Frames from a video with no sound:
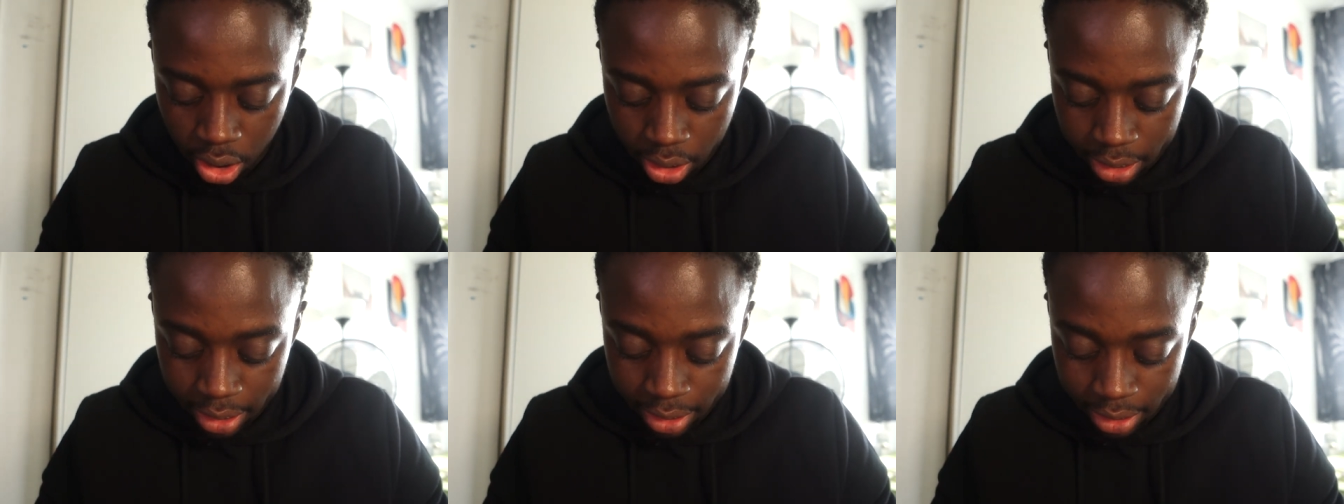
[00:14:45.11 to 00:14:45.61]

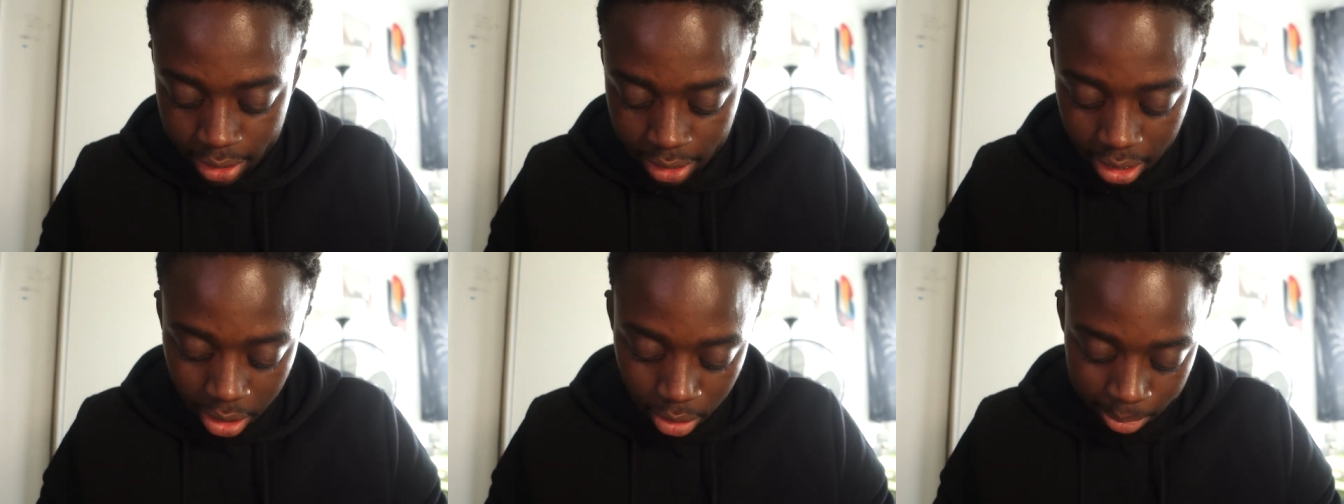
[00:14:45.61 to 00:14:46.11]
and
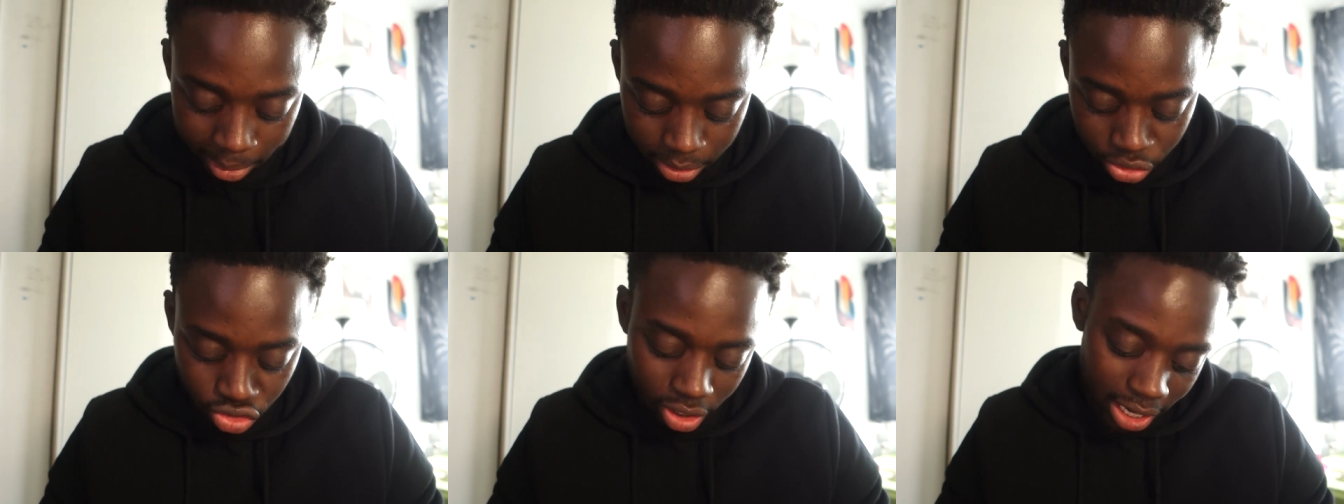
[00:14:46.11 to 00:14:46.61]
now I'm about
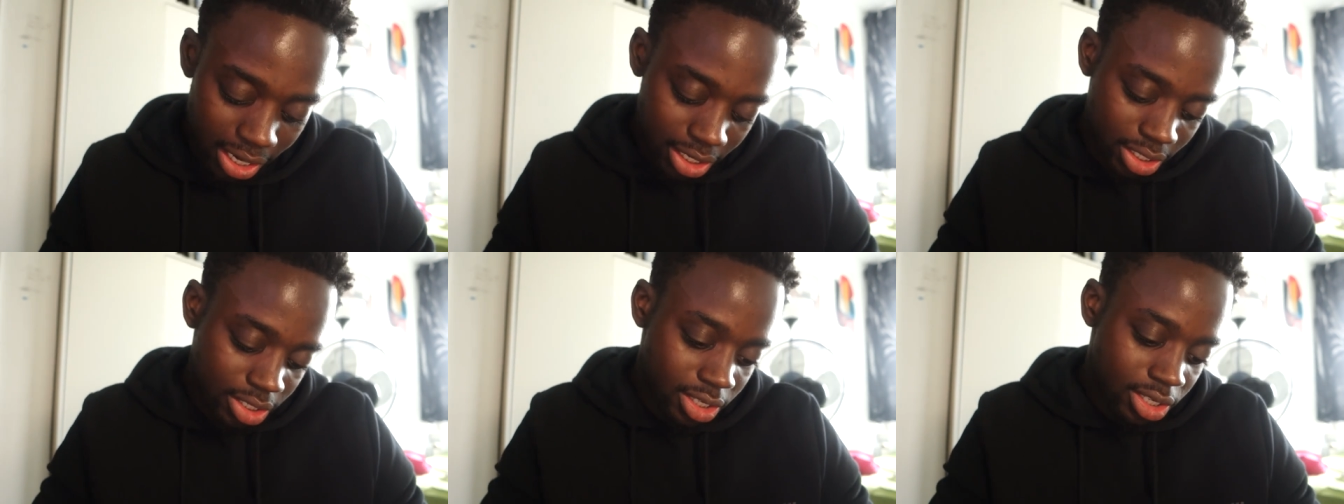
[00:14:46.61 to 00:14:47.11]
to try
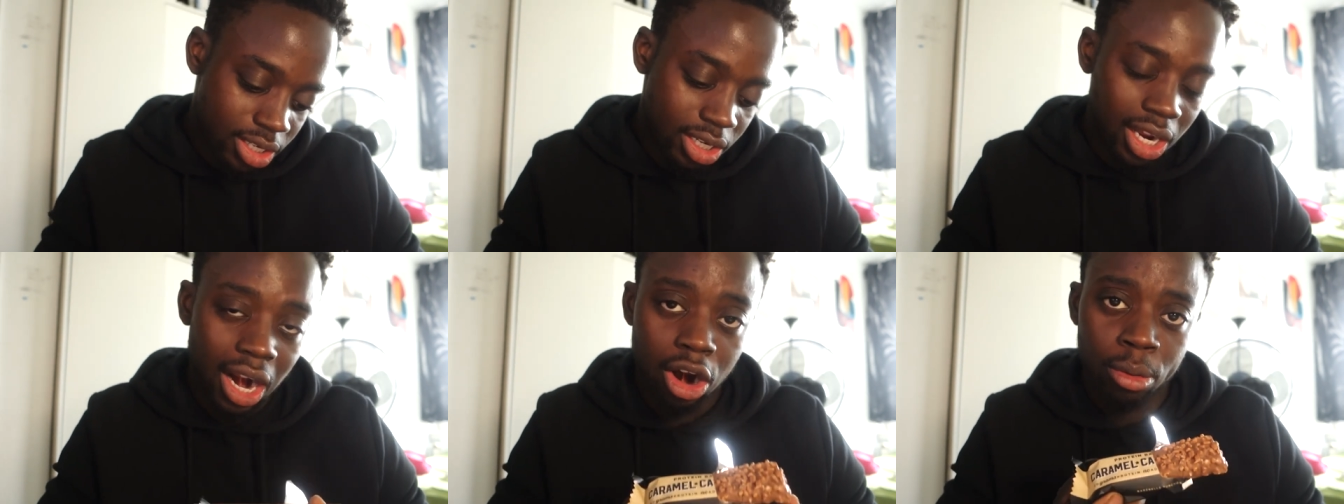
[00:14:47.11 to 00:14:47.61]
this
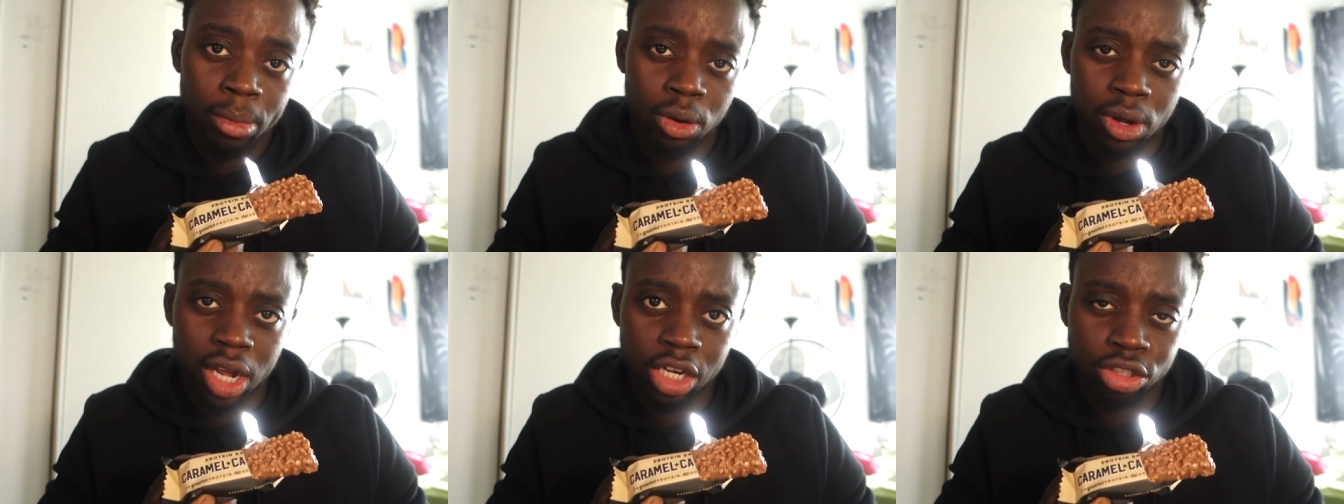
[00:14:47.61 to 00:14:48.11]

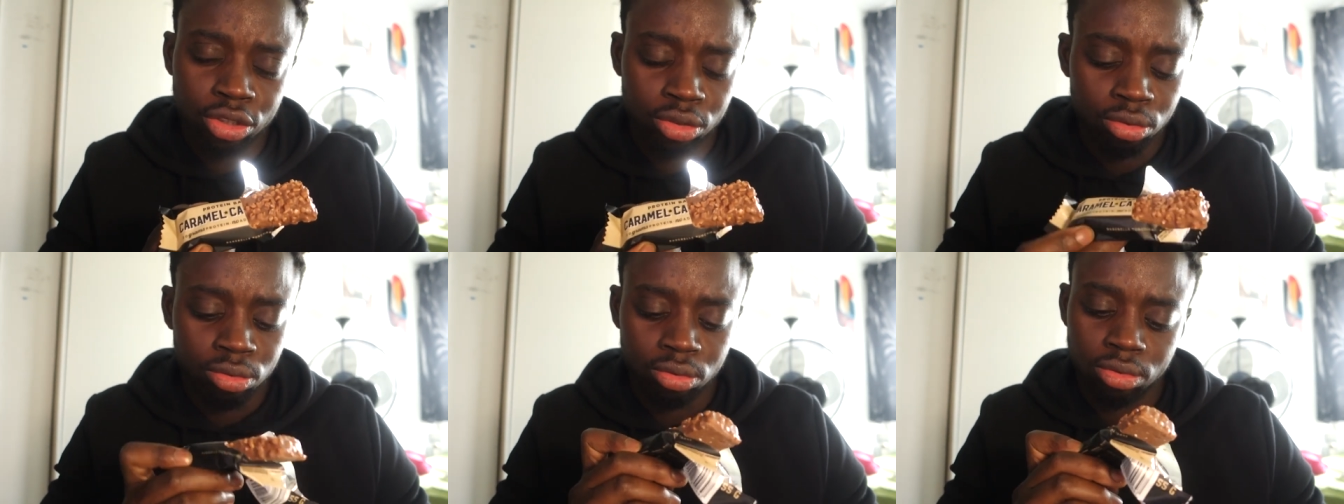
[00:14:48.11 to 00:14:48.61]
caramel
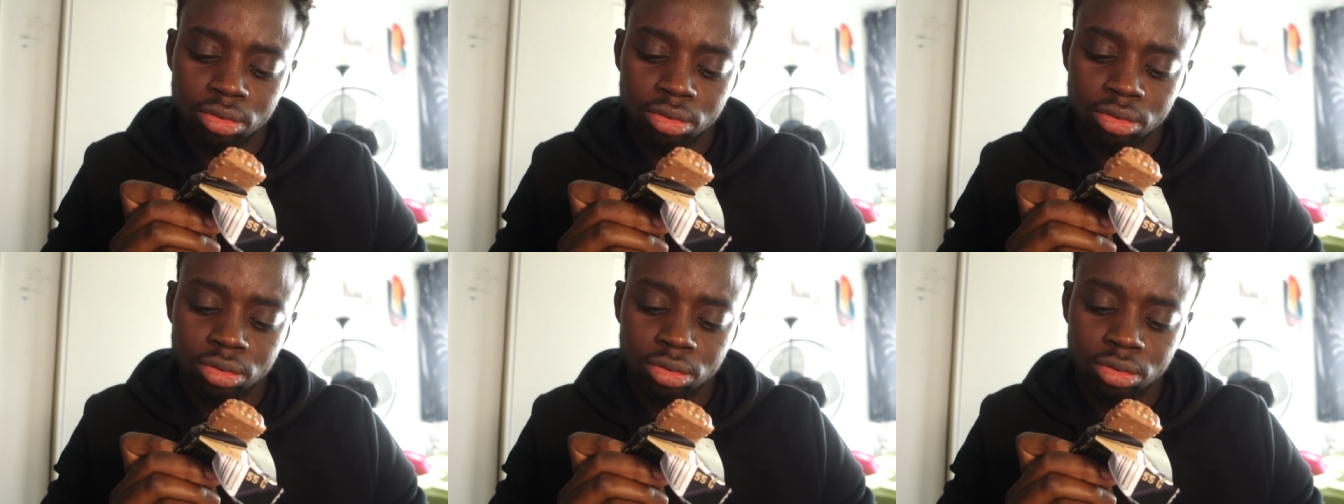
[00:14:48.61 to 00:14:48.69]
cashew.